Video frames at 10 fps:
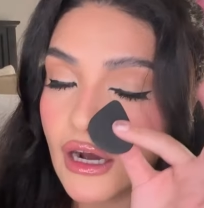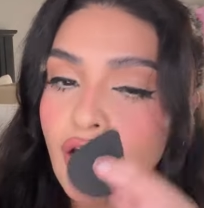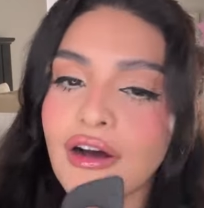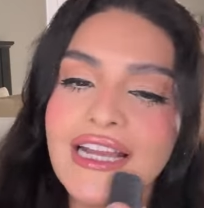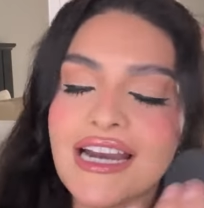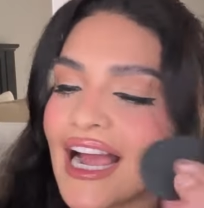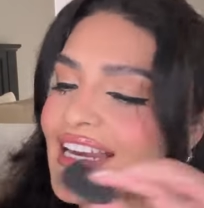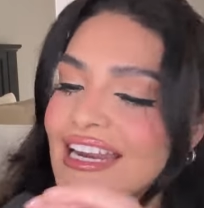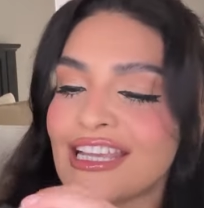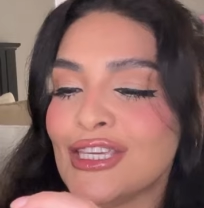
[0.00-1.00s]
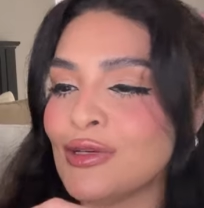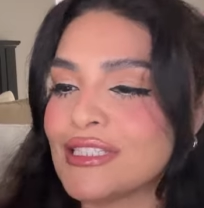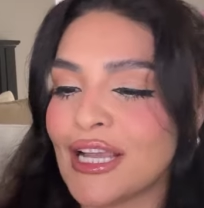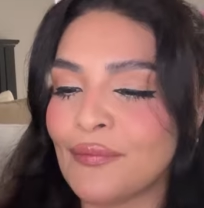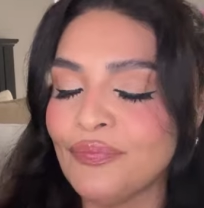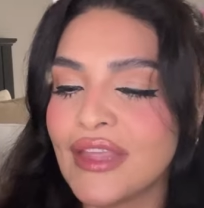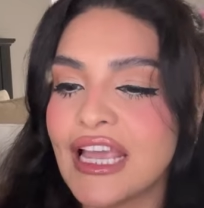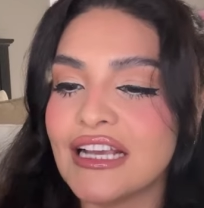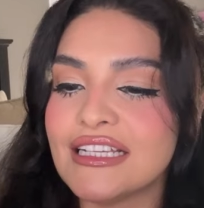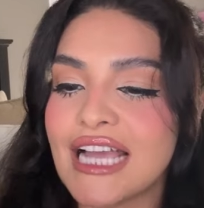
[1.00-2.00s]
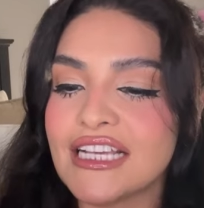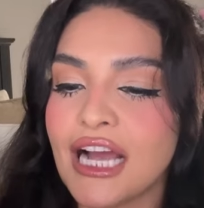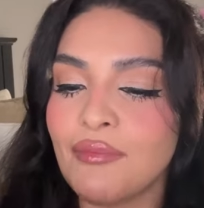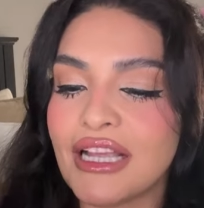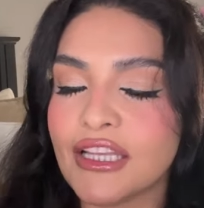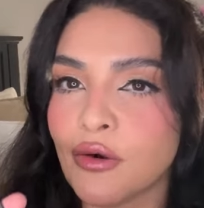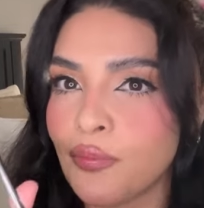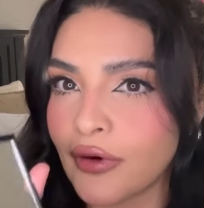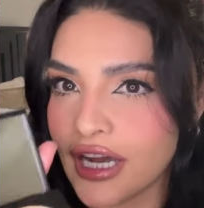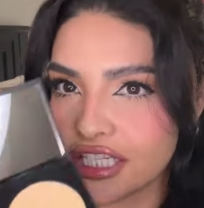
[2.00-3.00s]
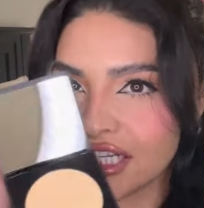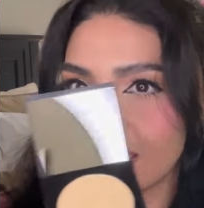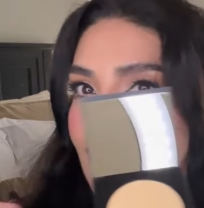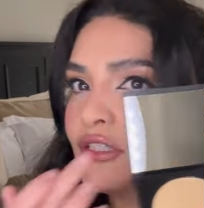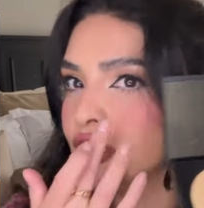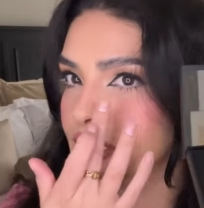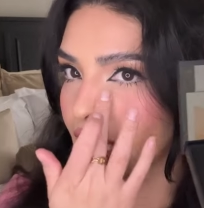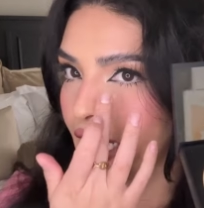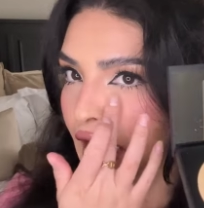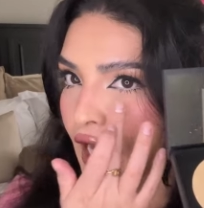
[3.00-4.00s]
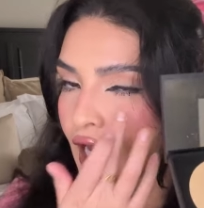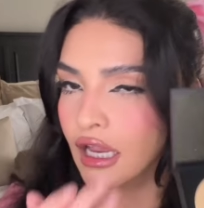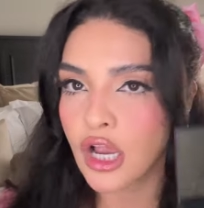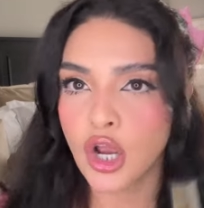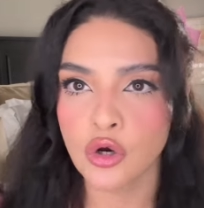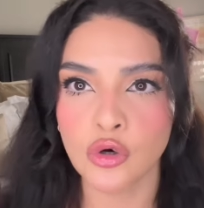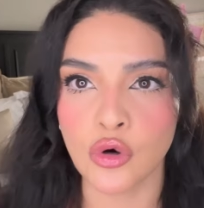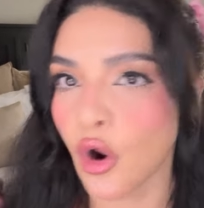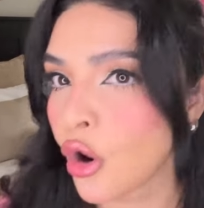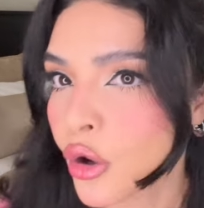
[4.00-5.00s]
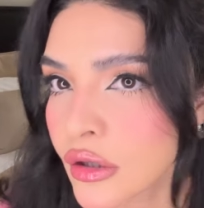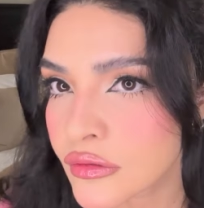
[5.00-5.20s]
Oh, I didn't use it because I got my little brush and I was just like, girl.